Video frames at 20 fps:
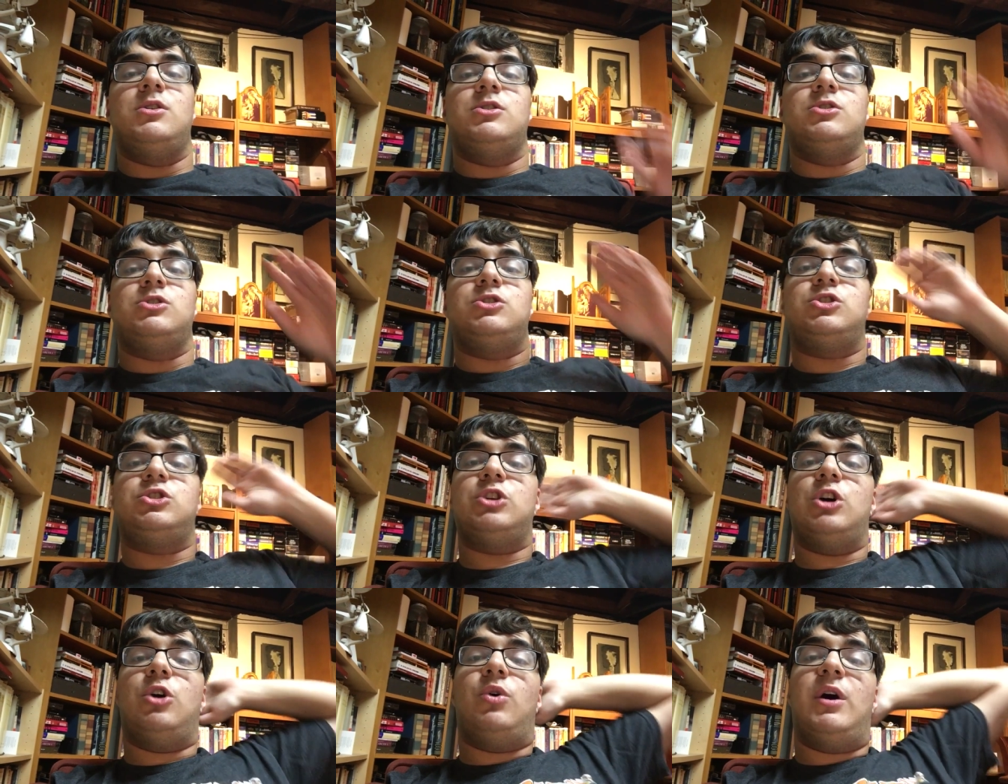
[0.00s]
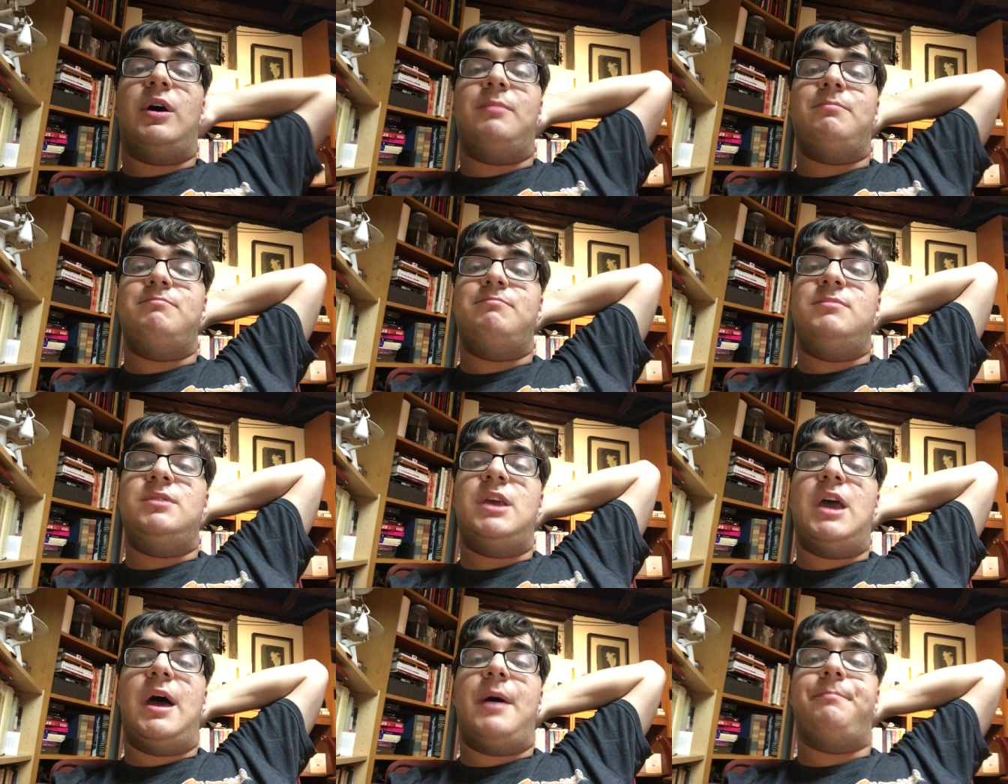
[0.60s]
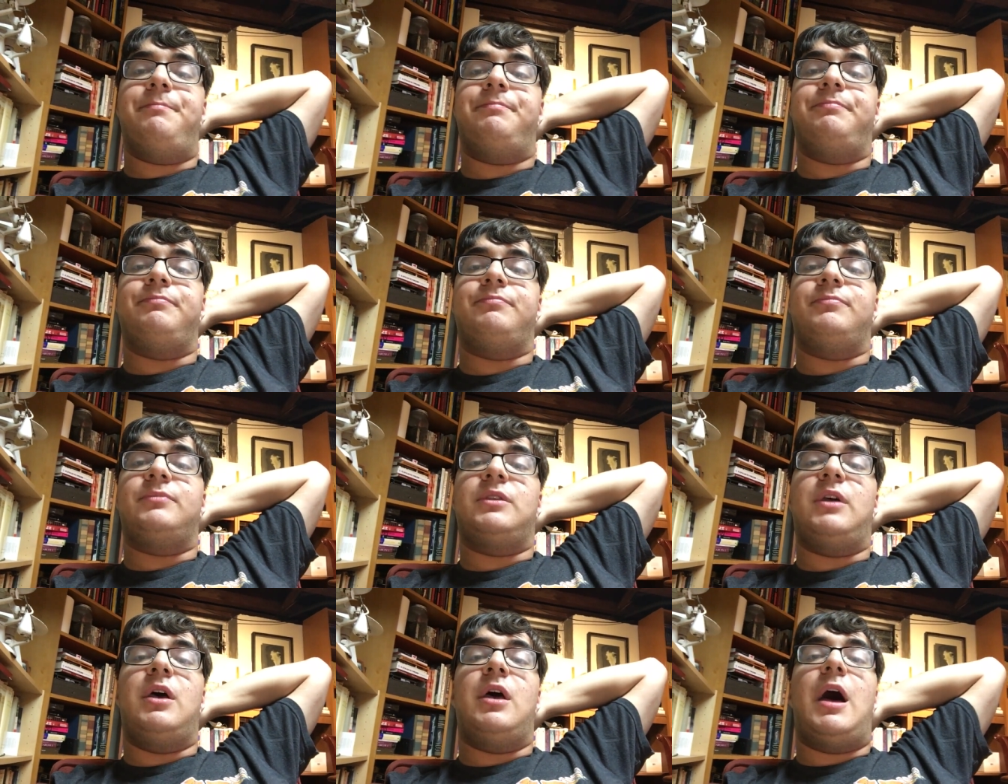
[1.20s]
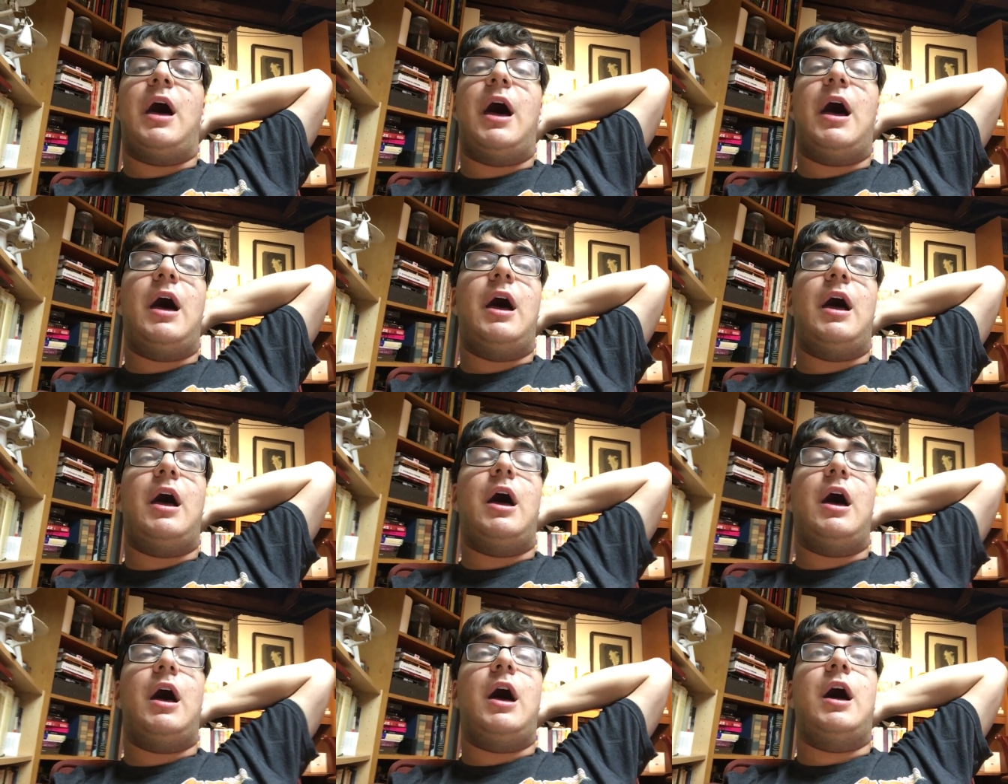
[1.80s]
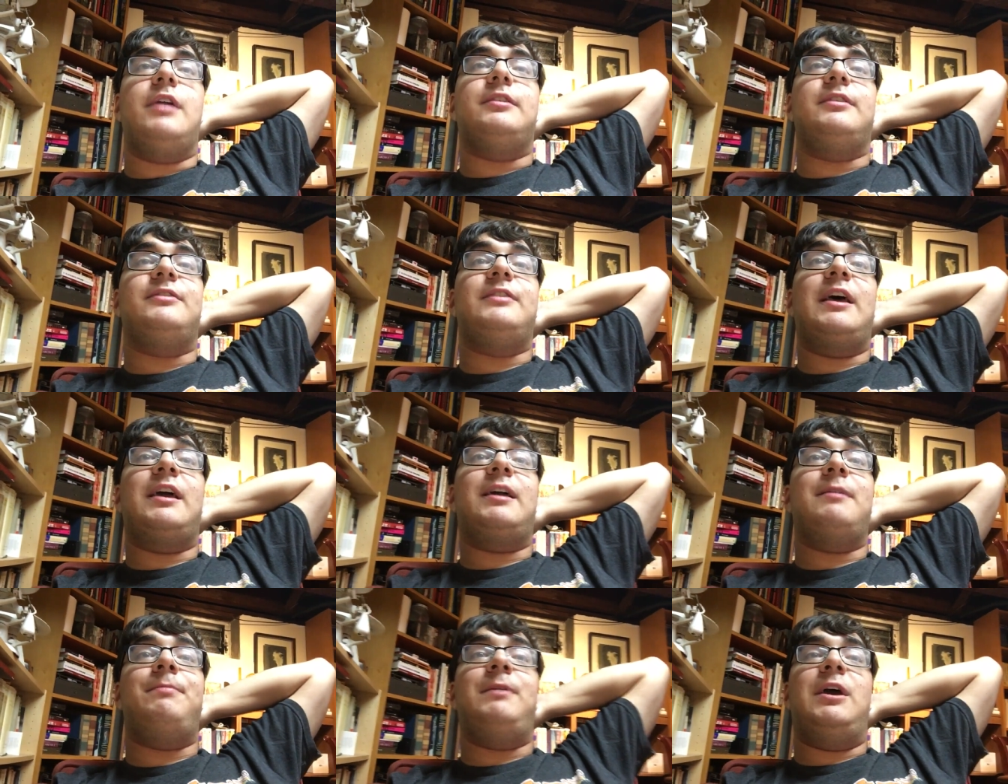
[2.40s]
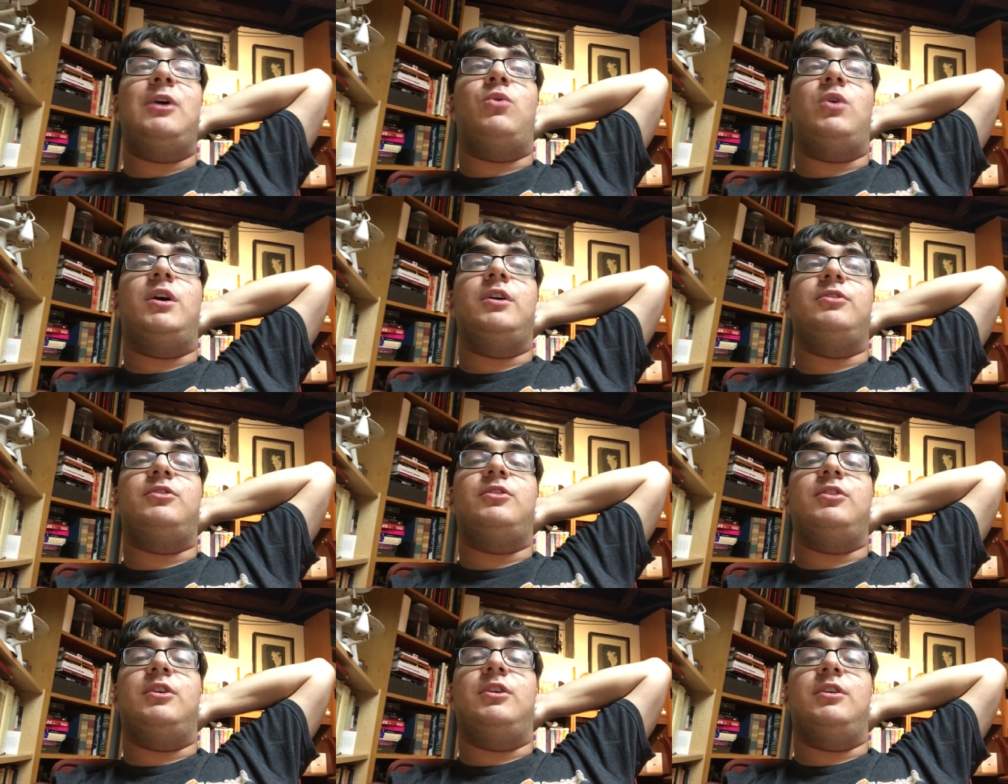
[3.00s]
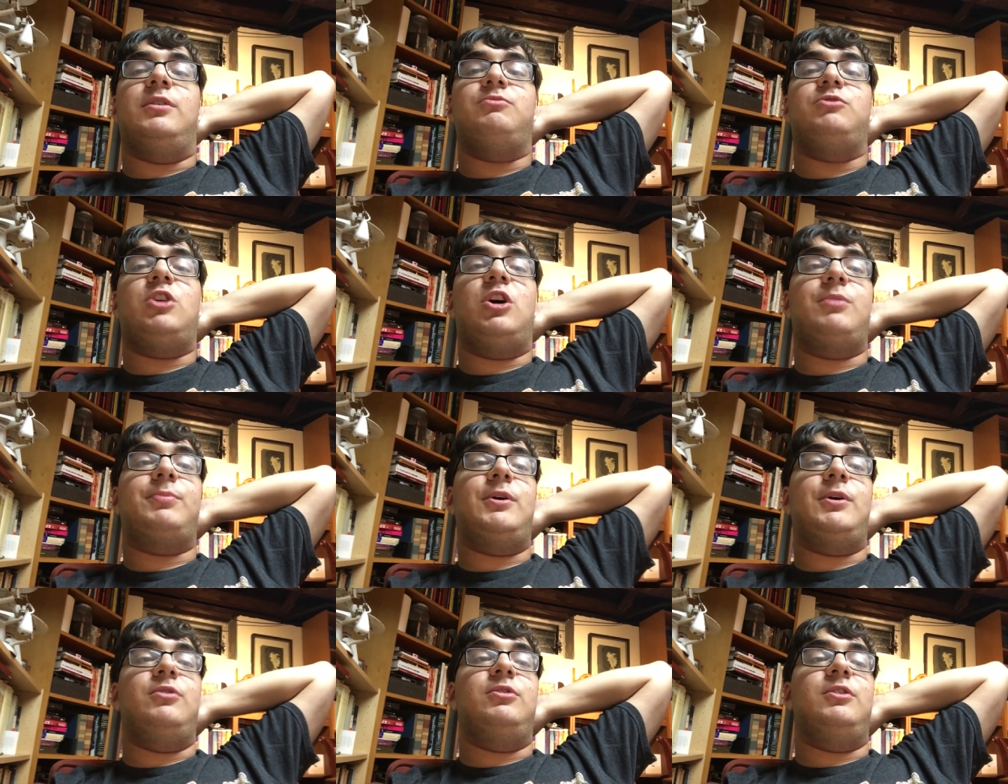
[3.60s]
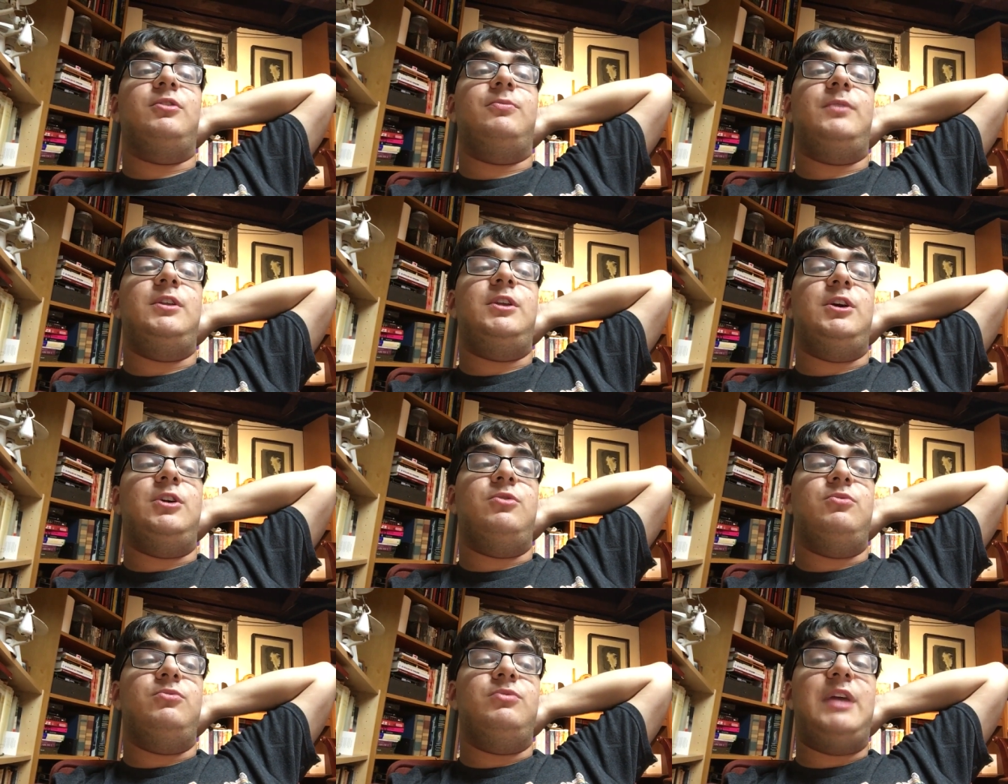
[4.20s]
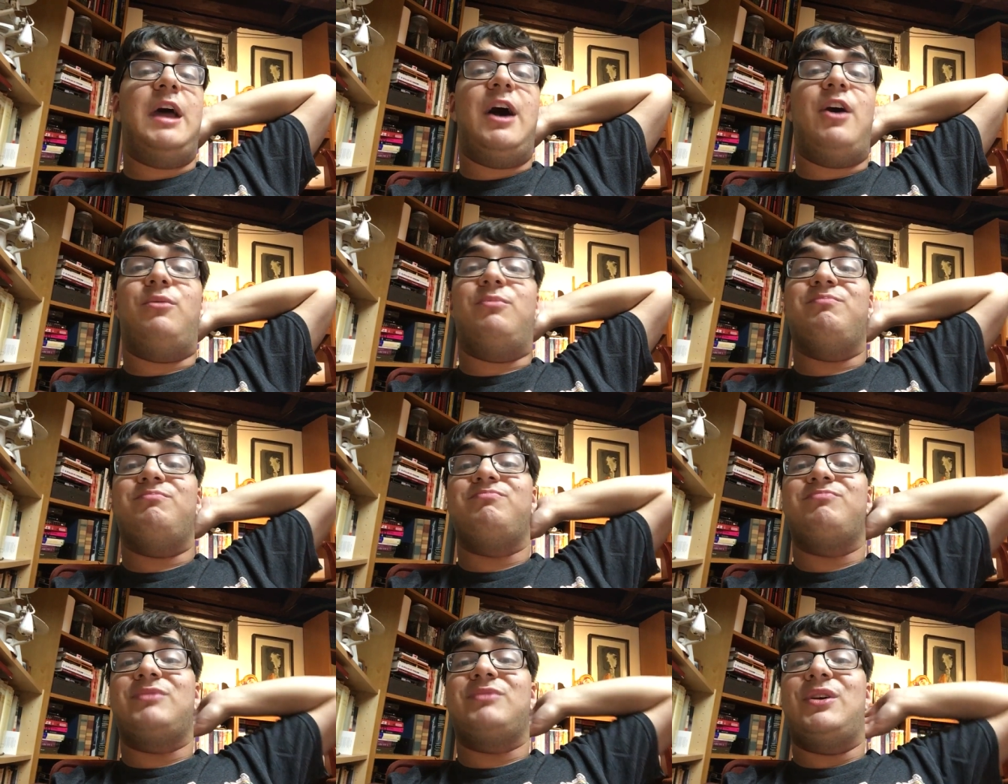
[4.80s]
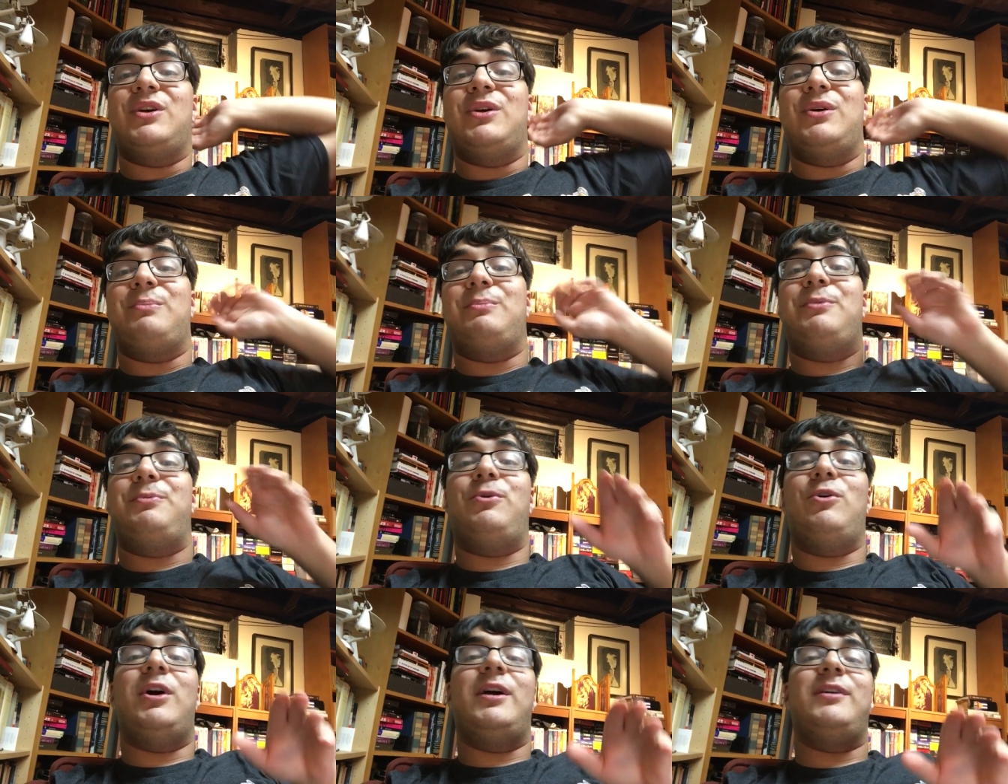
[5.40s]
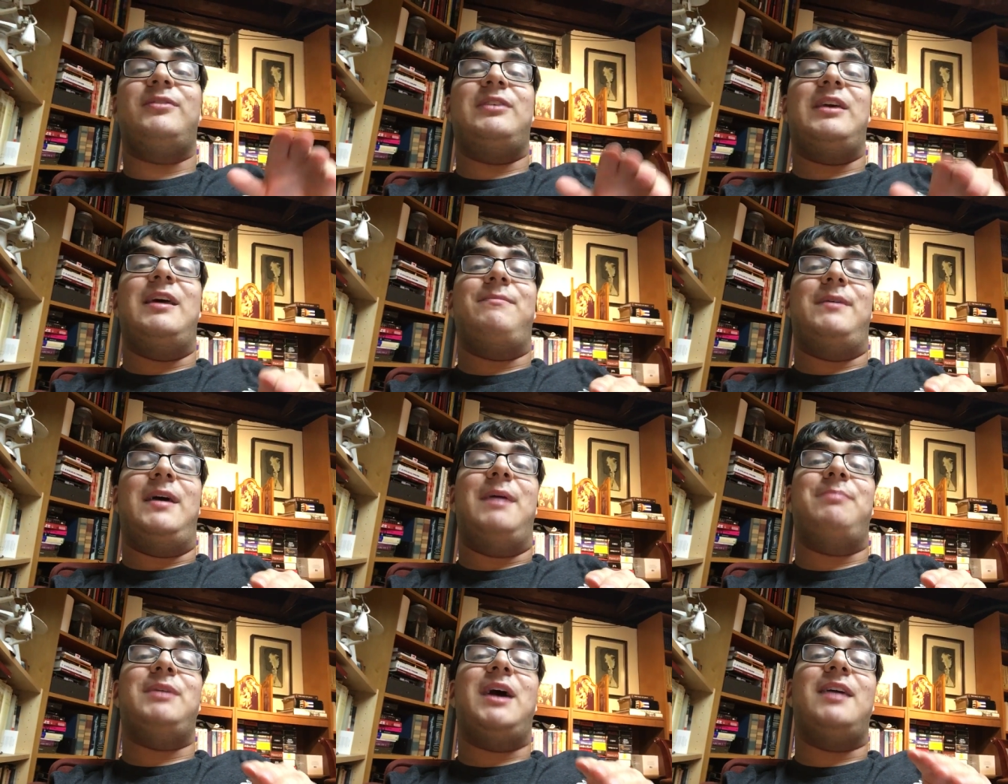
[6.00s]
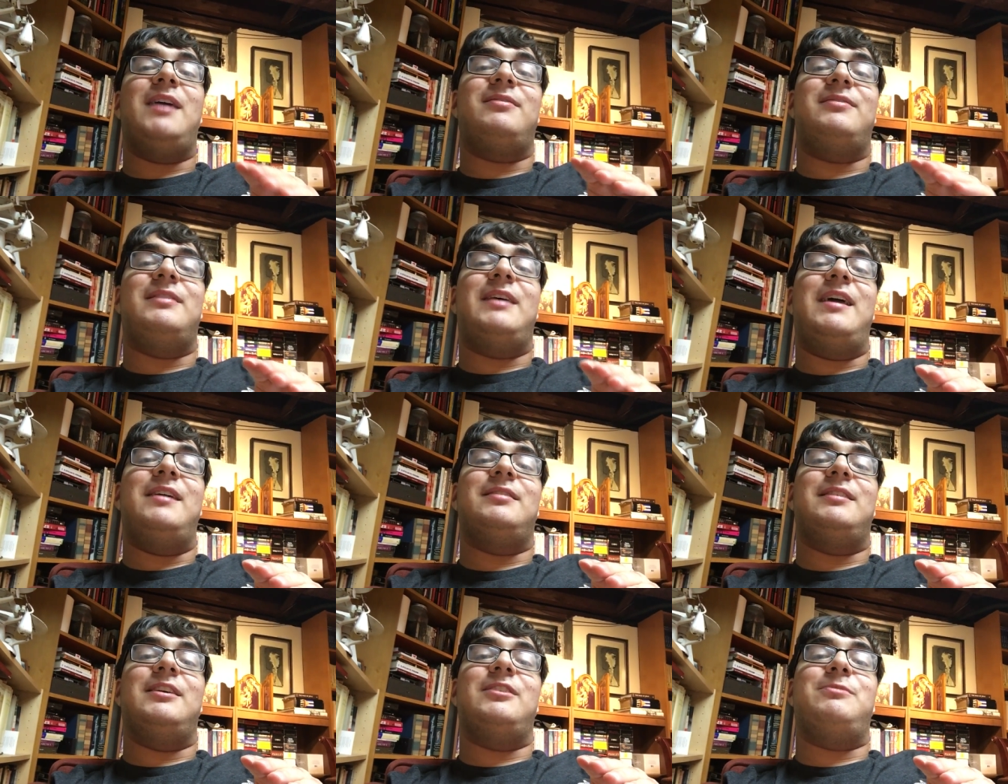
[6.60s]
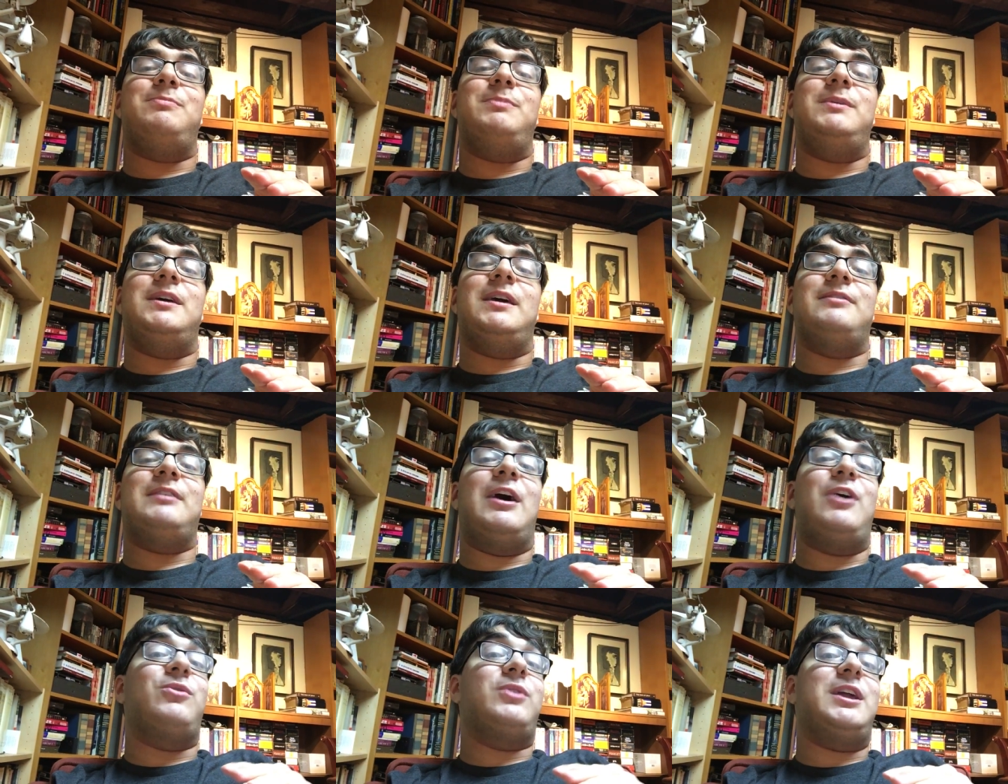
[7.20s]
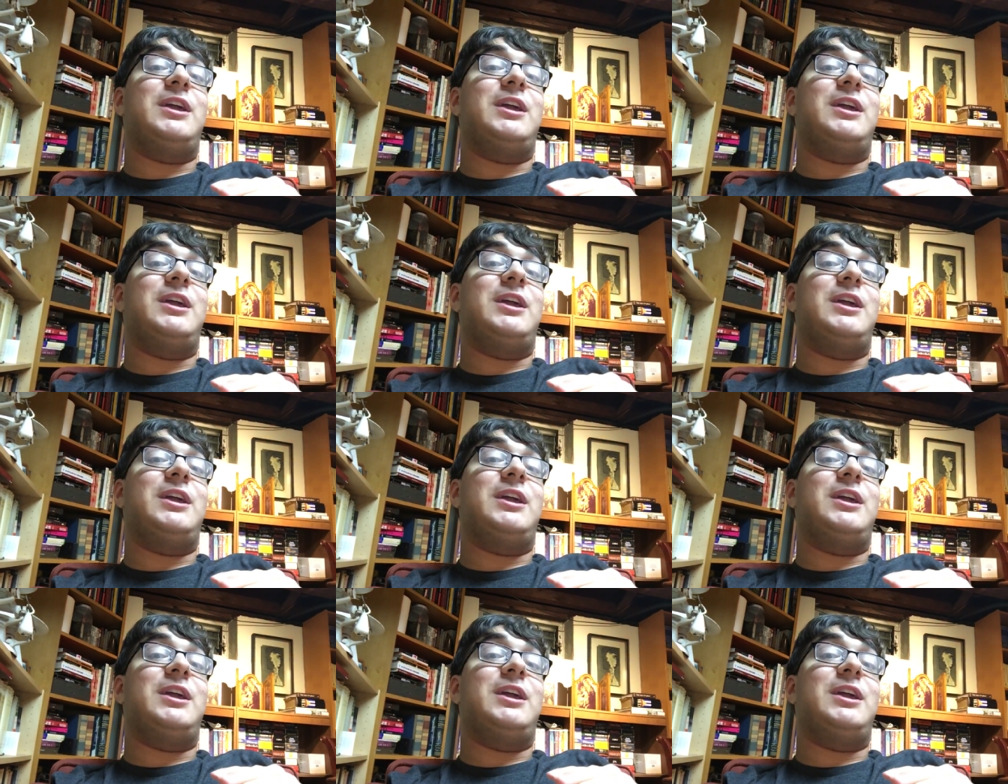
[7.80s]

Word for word: So um yeah. Uh, the second thing I wanted to talk about in this video. Now, before I say anything, I'm not saying this because I don't